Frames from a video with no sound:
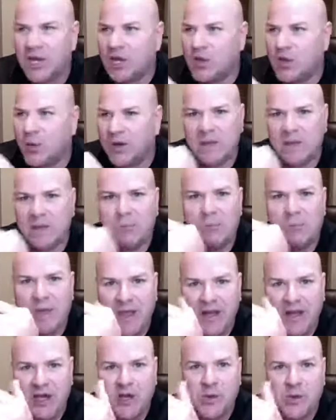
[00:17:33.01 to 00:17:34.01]
You were getting
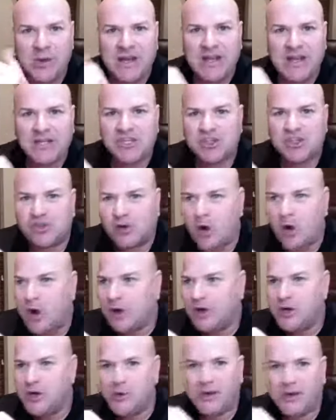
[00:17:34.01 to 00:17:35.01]
bigger. You were getting
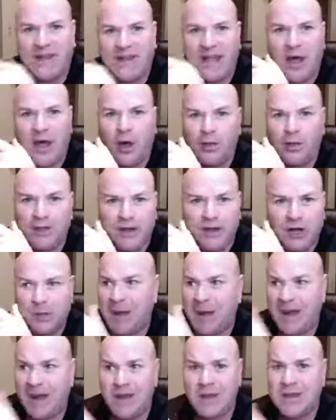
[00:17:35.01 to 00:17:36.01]
stronger. You were getting healthier. Your
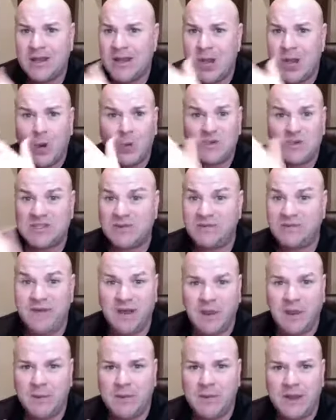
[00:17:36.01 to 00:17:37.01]
body was
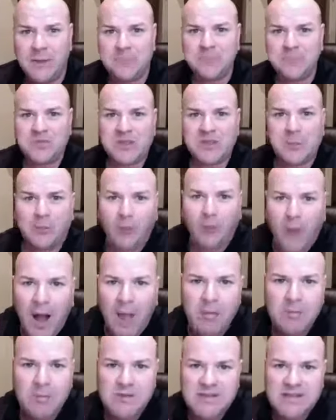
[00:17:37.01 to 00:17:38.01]
developing. The
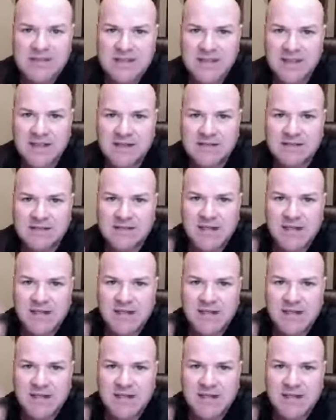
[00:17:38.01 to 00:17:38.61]
problem was this.